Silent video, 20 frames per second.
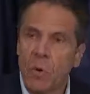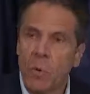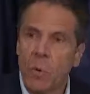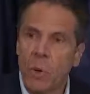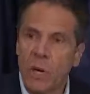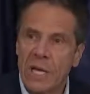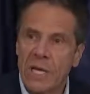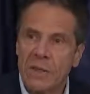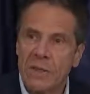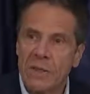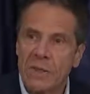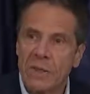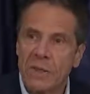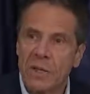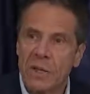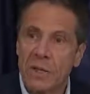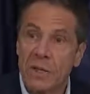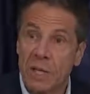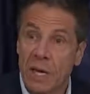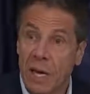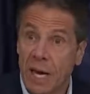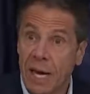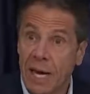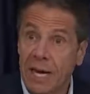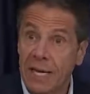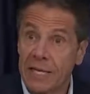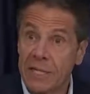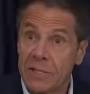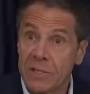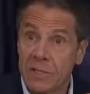with the
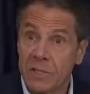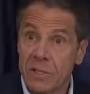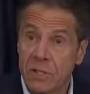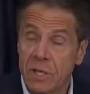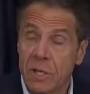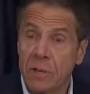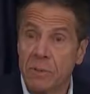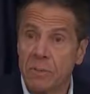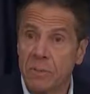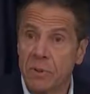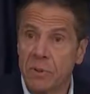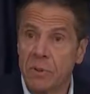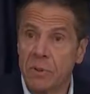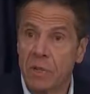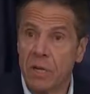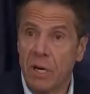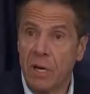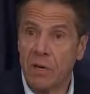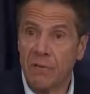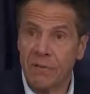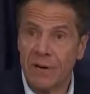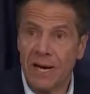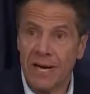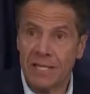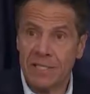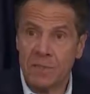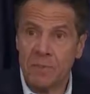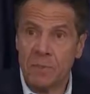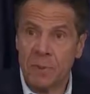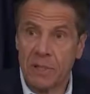highest number of
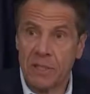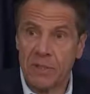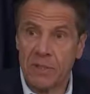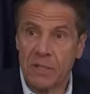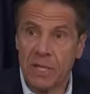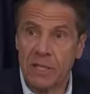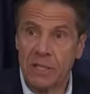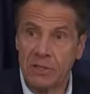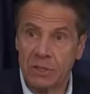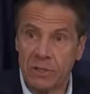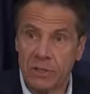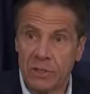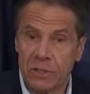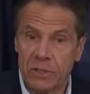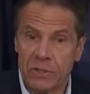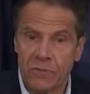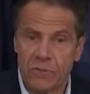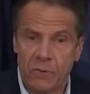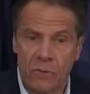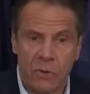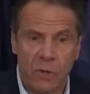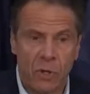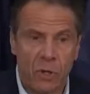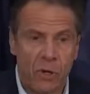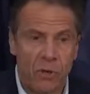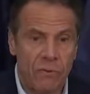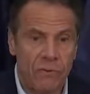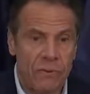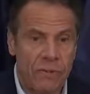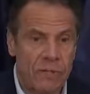hospitalizations for
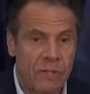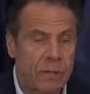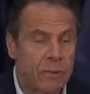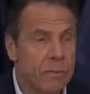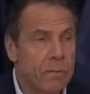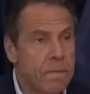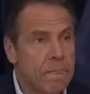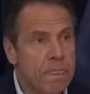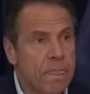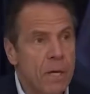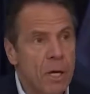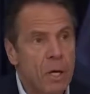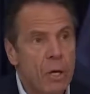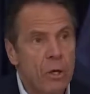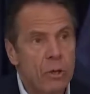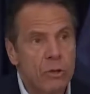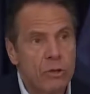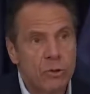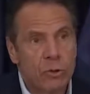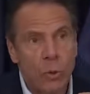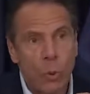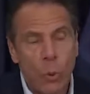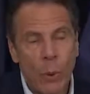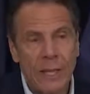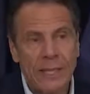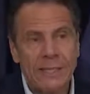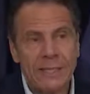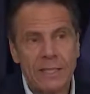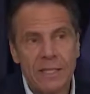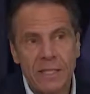COVID,
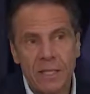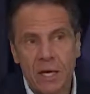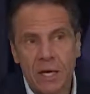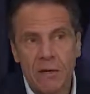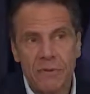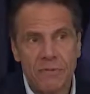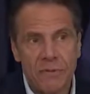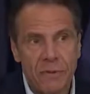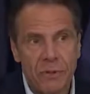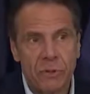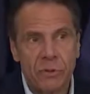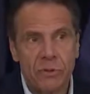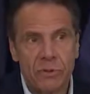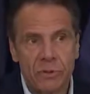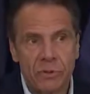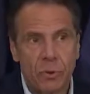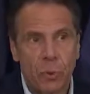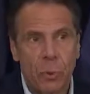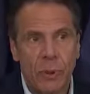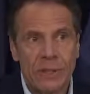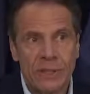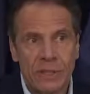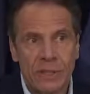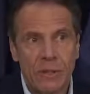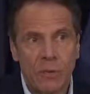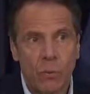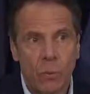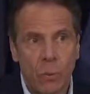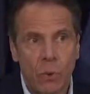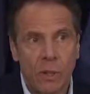20 of those
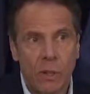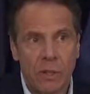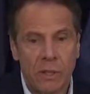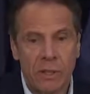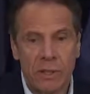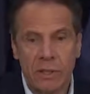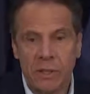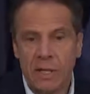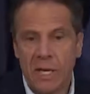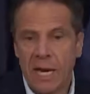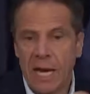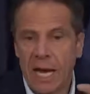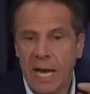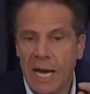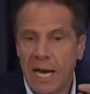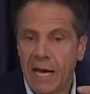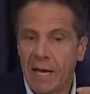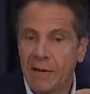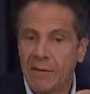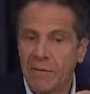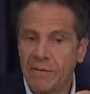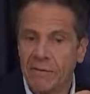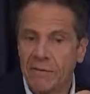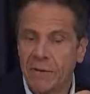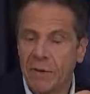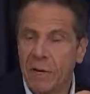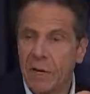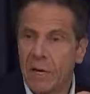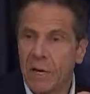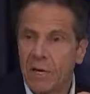21 have
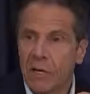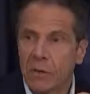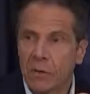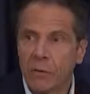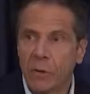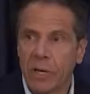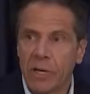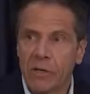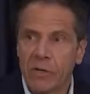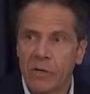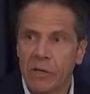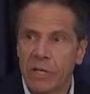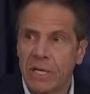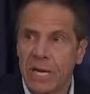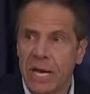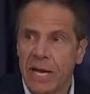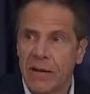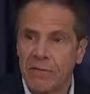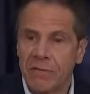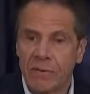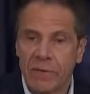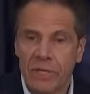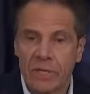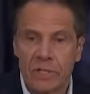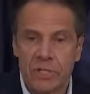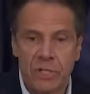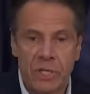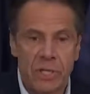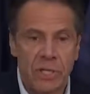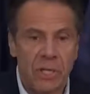greater than
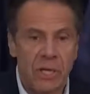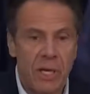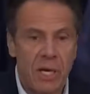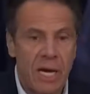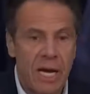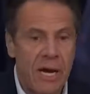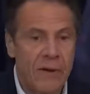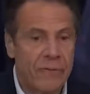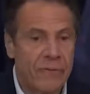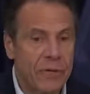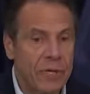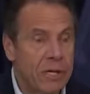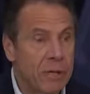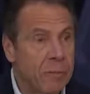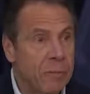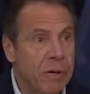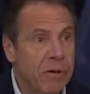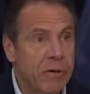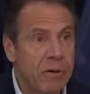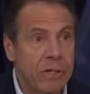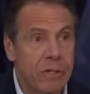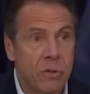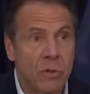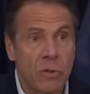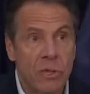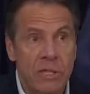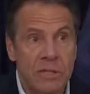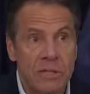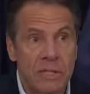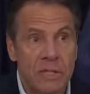average African American
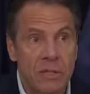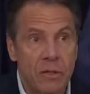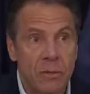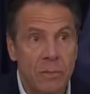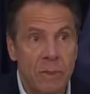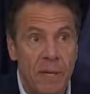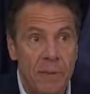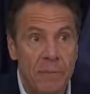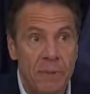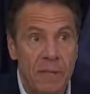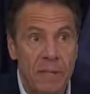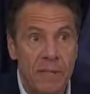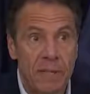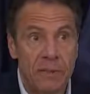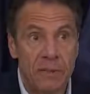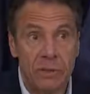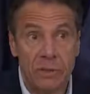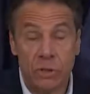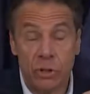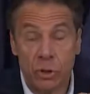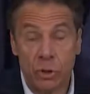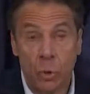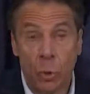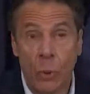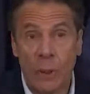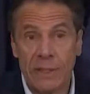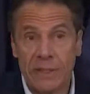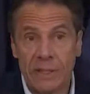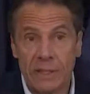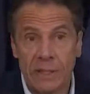or Latino populations.
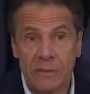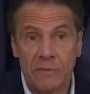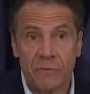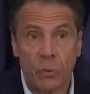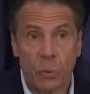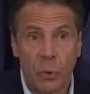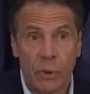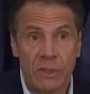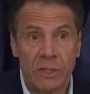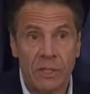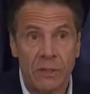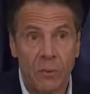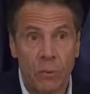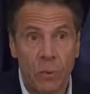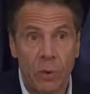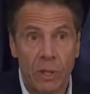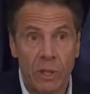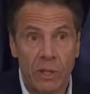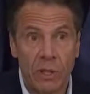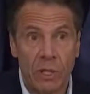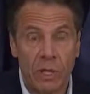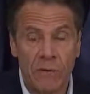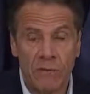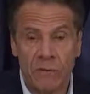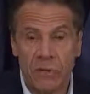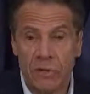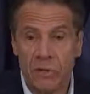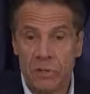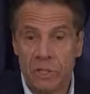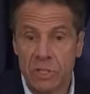20 of 21 of
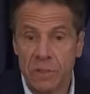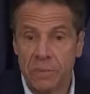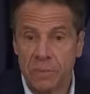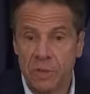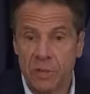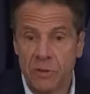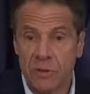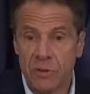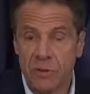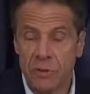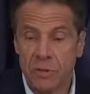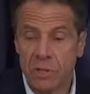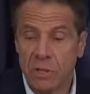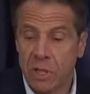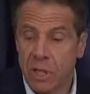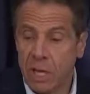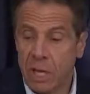those zip codes.